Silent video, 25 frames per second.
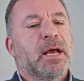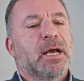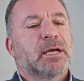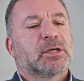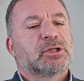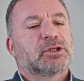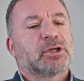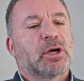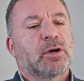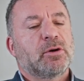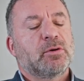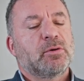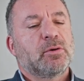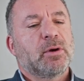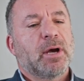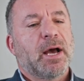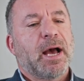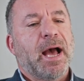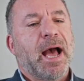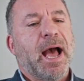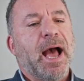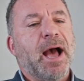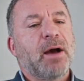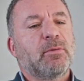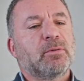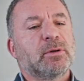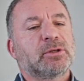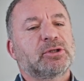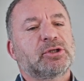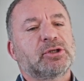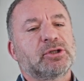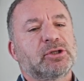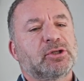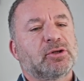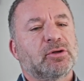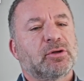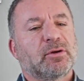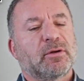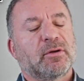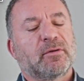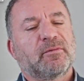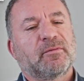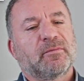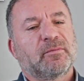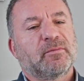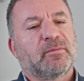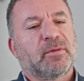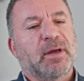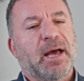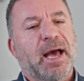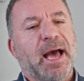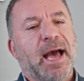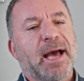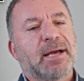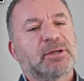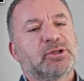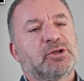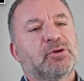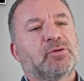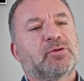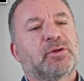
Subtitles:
So how do